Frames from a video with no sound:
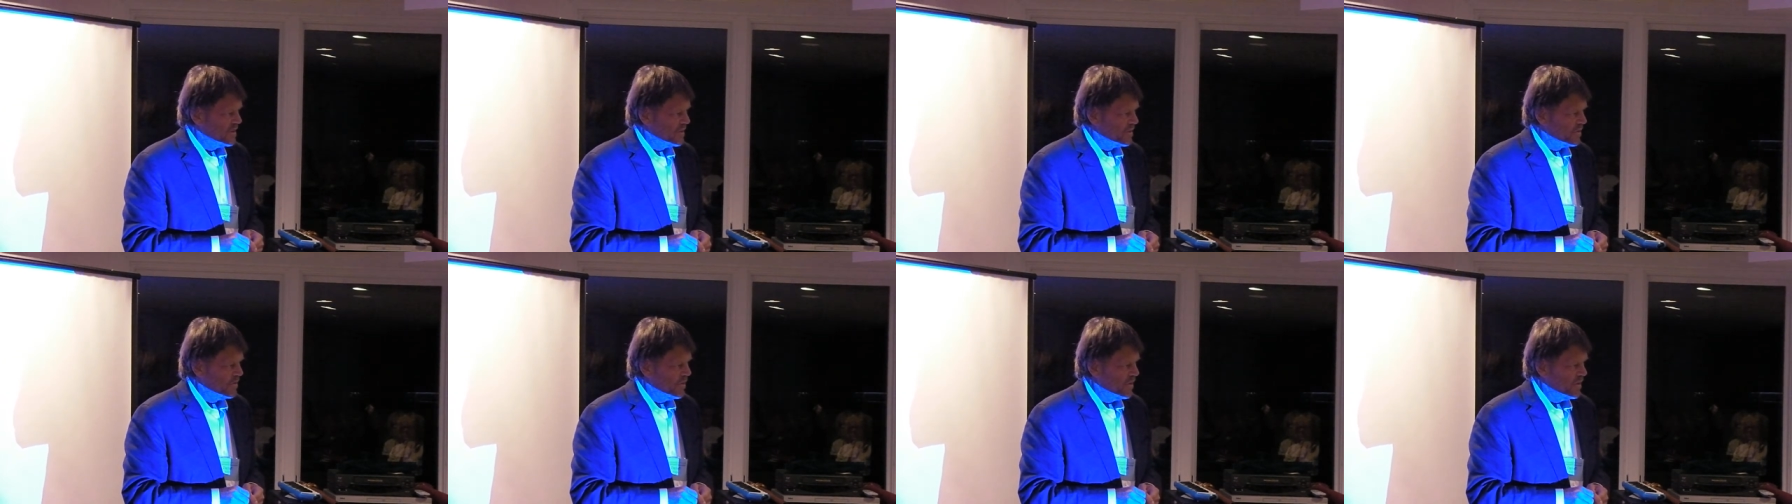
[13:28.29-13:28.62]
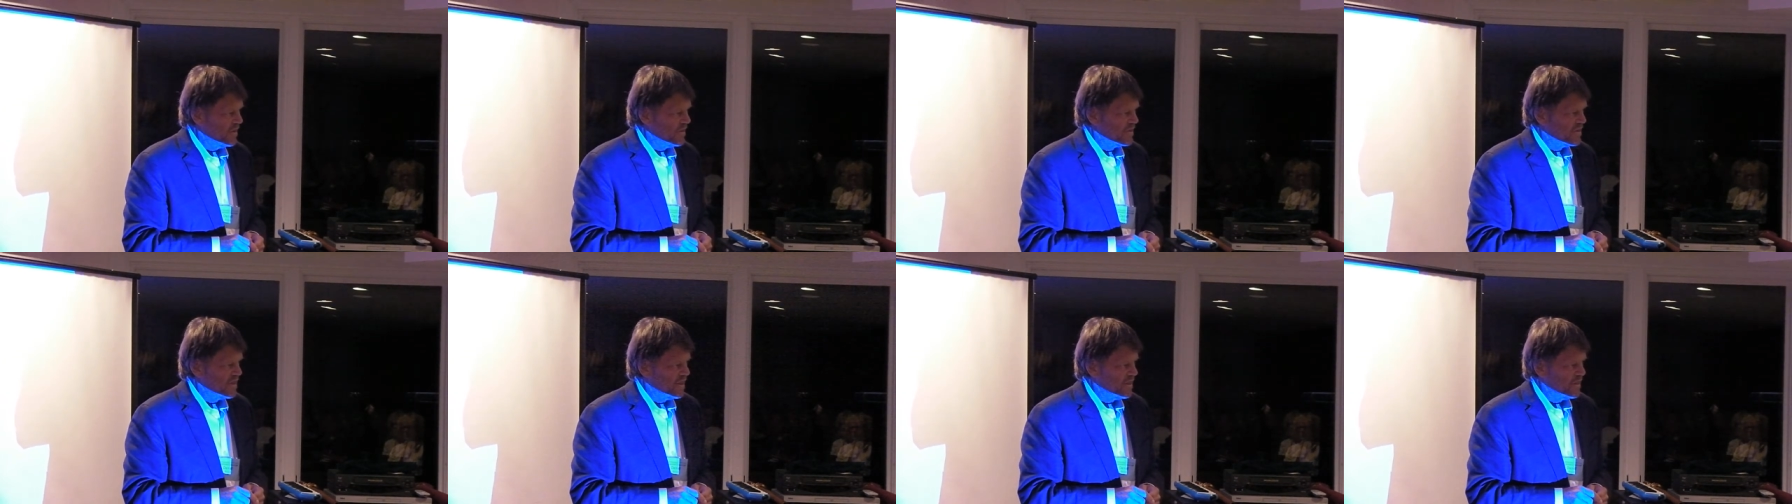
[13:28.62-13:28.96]
a
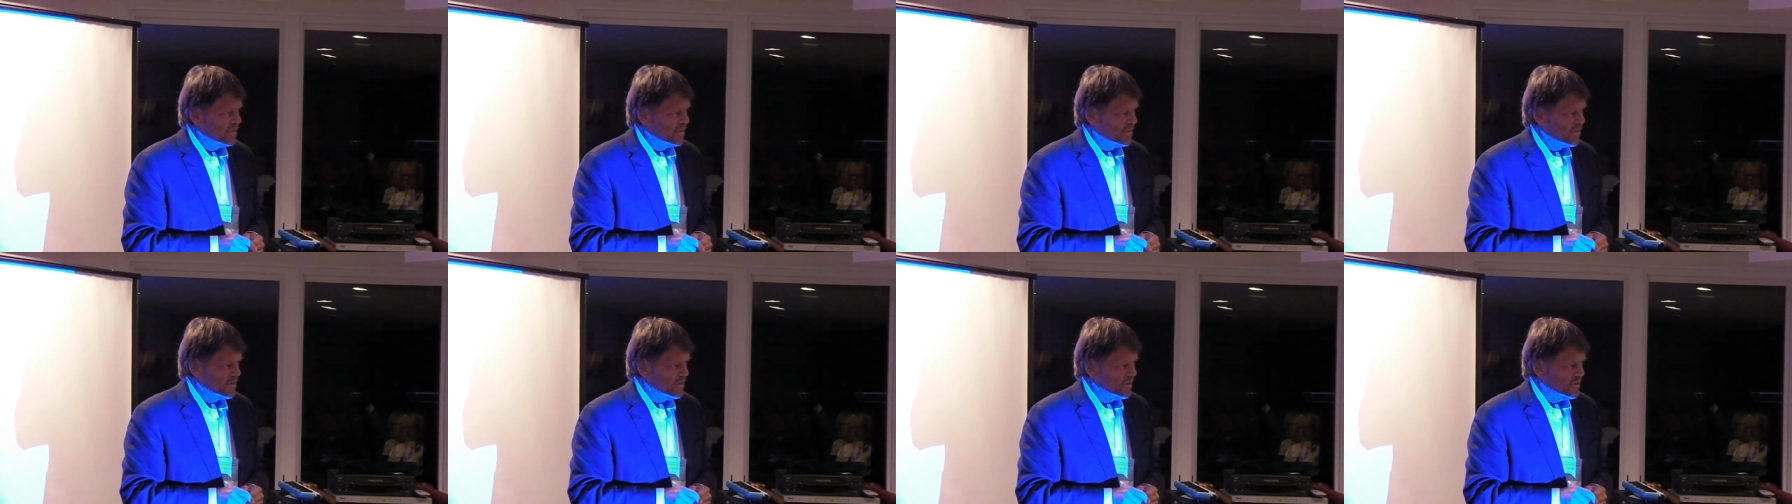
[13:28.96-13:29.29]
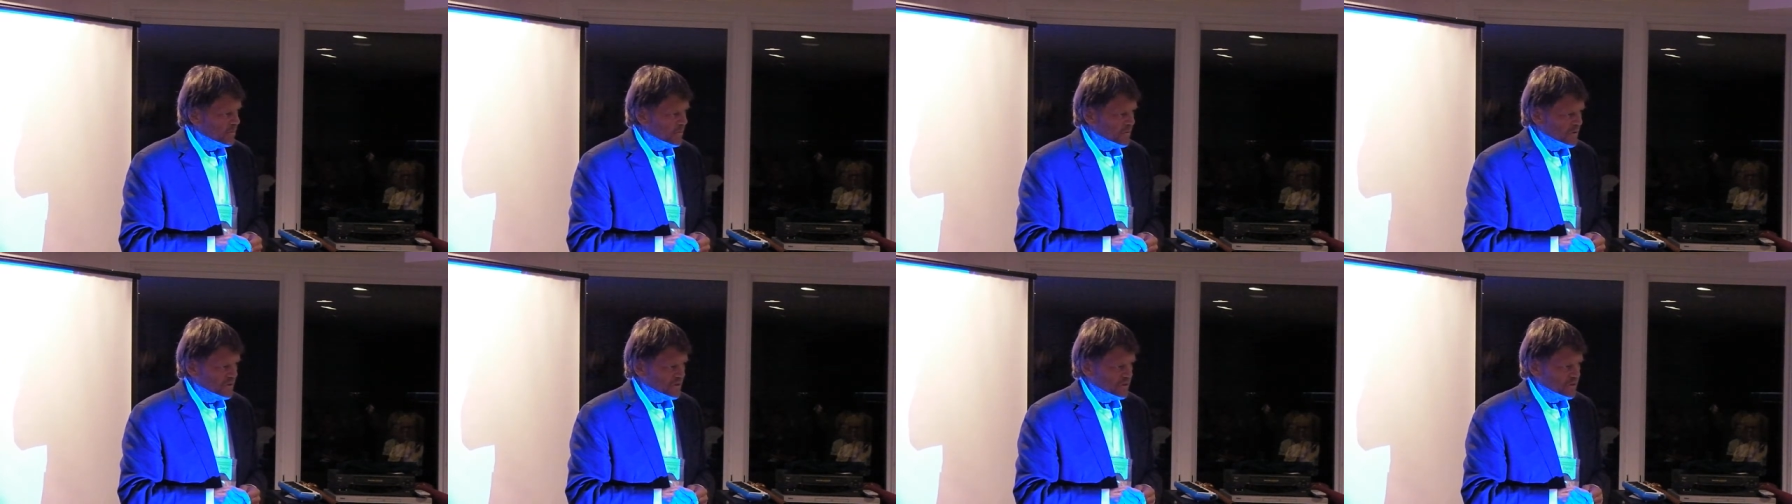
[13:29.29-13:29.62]
craniosacral
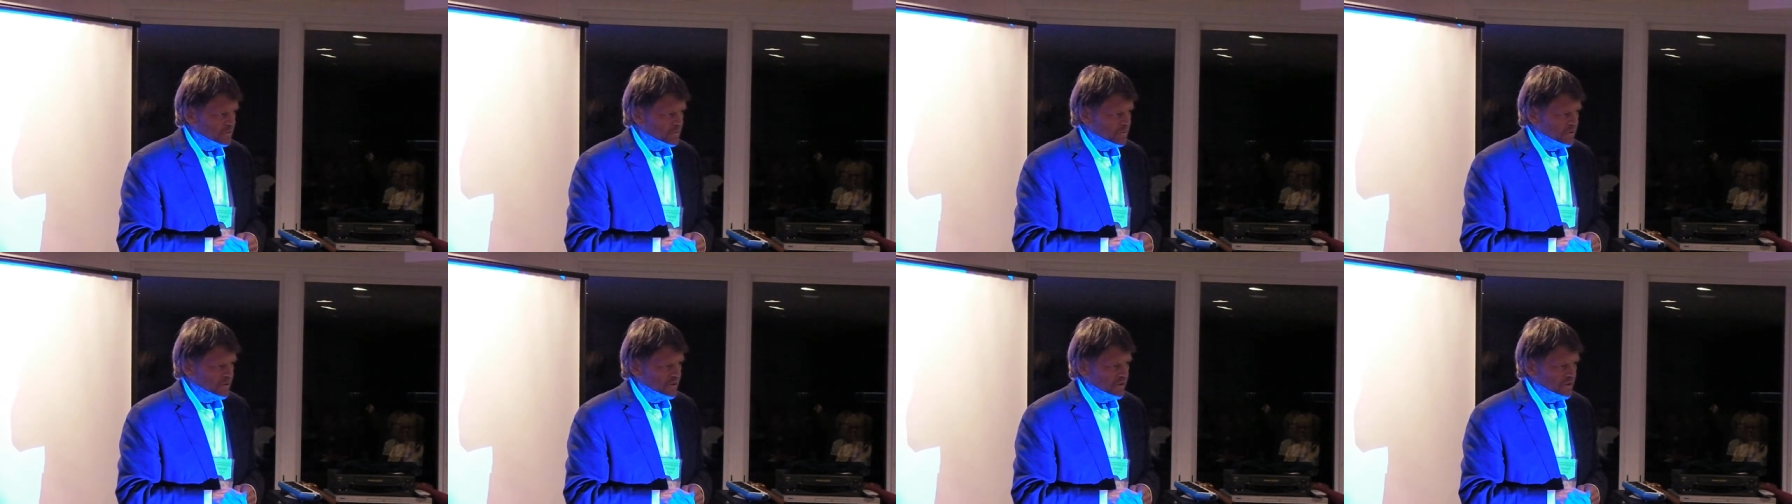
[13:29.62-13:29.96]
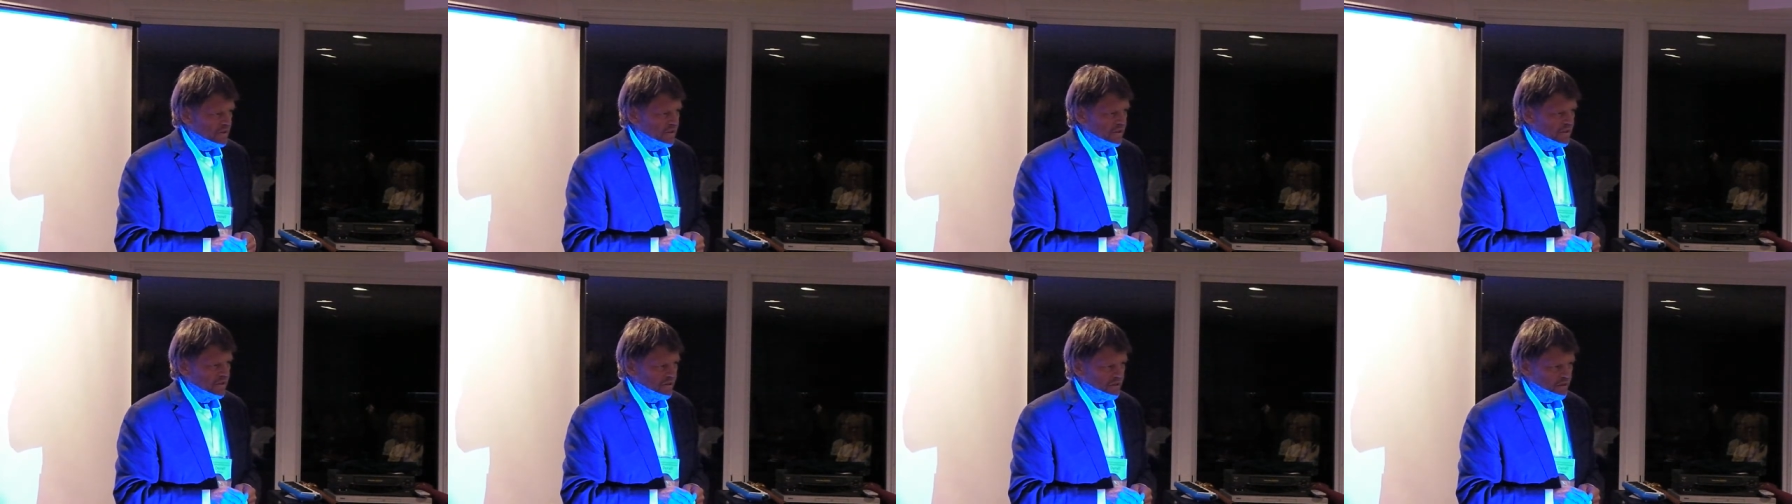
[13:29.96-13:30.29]
therapist, a
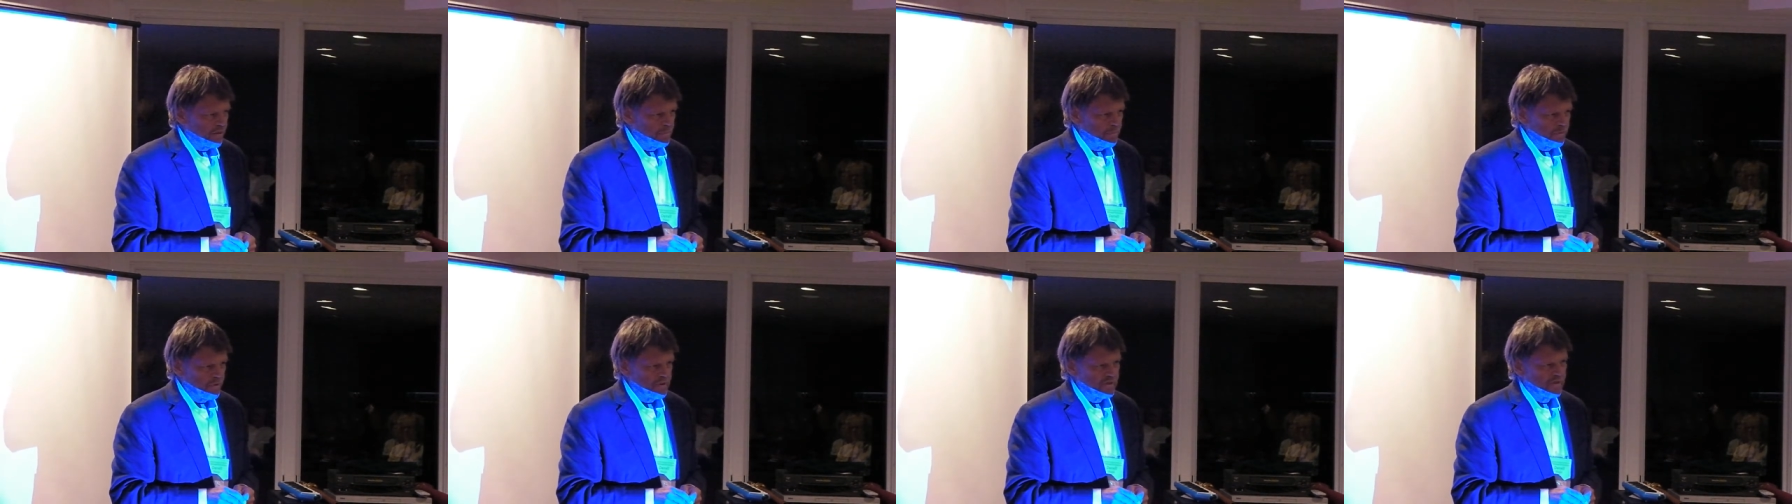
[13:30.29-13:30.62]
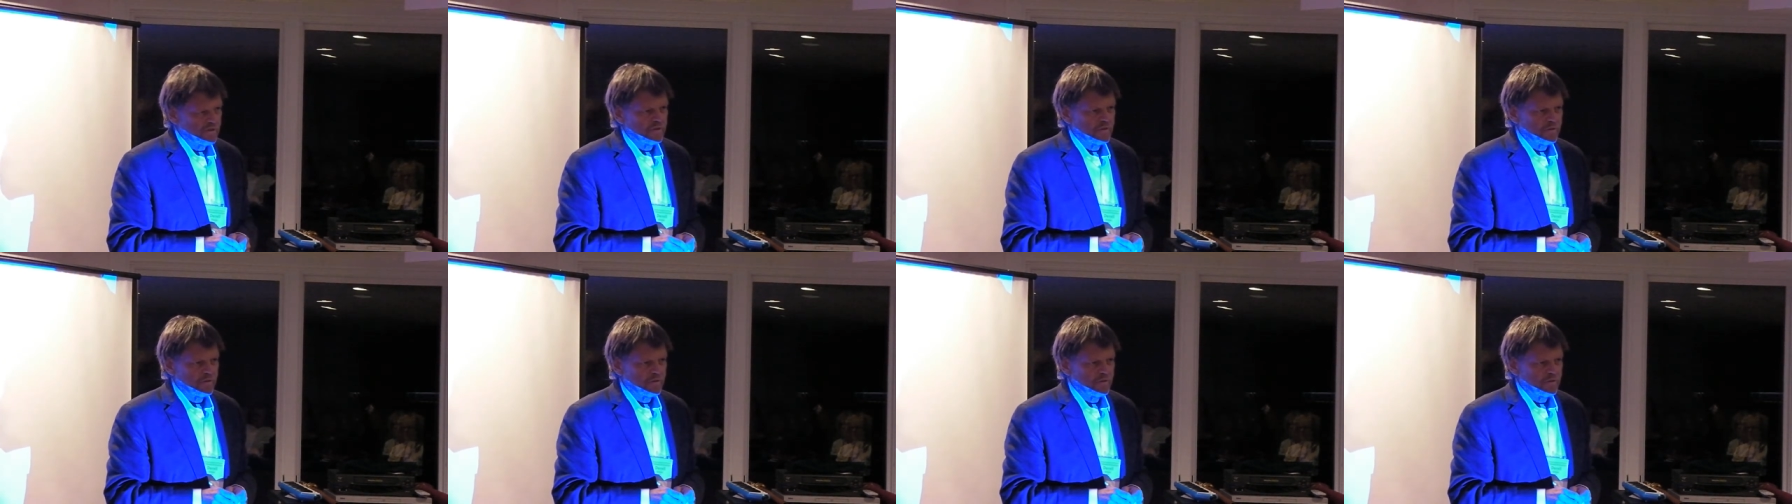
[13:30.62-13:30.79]
polarity therapist,